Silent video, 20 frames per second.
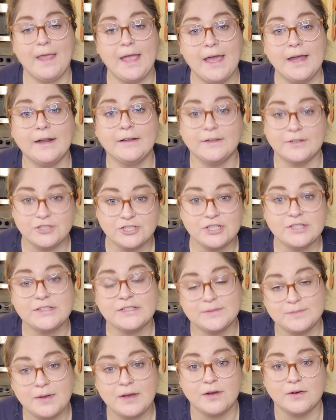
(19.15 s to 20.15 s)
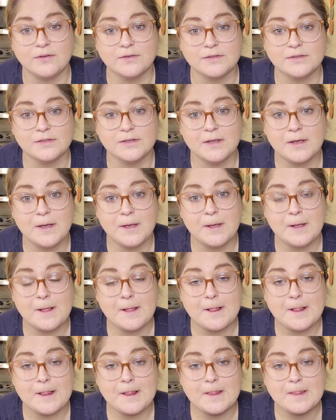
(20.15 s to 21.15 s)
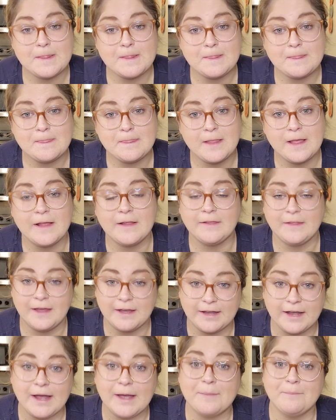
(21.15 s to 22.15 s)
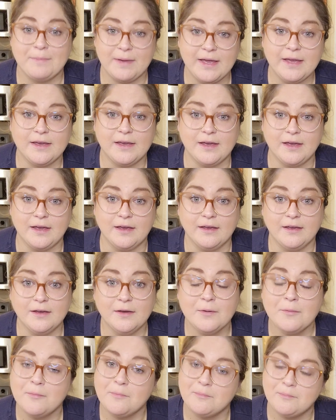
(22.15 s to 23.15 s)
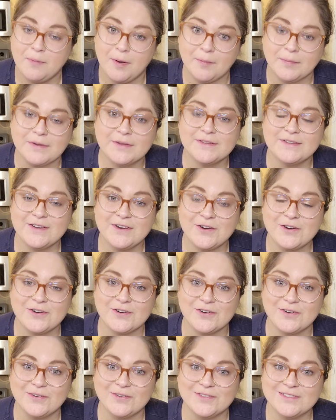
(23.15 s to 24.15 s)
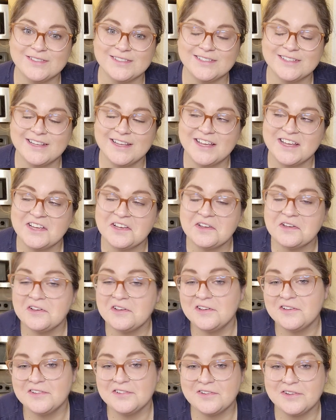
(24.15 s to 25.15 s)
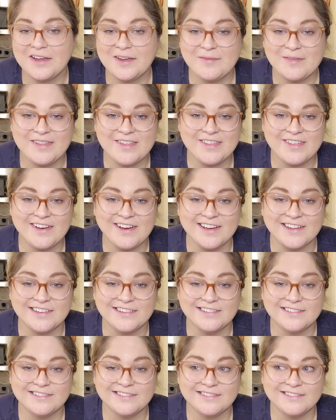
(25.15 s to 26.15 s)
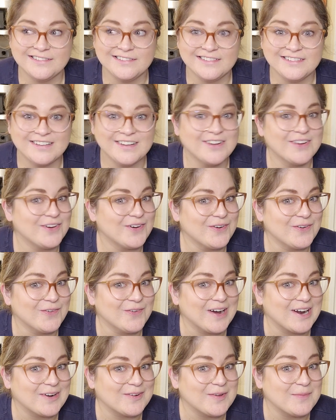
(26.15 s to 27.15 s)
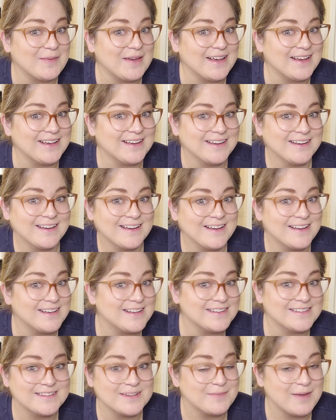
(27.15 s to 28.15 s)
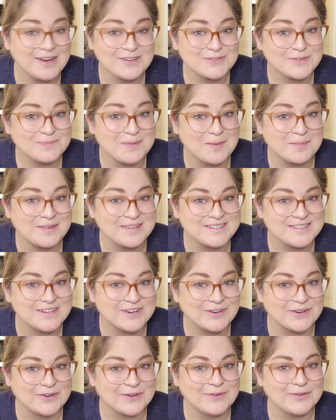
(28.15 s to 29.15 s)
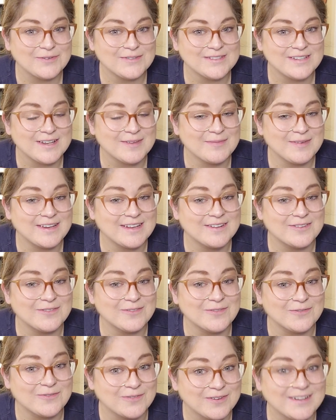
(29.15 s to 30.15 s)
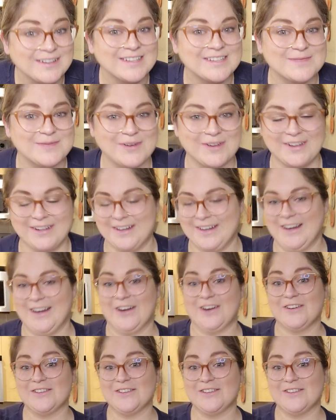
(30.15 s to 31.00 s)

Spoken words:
And it legit smells like I am baking pumpkin snickerdoodles. So it gave me the thought, why don't we bake some actual pumpkin snickerdoodles and make it really smell good in here.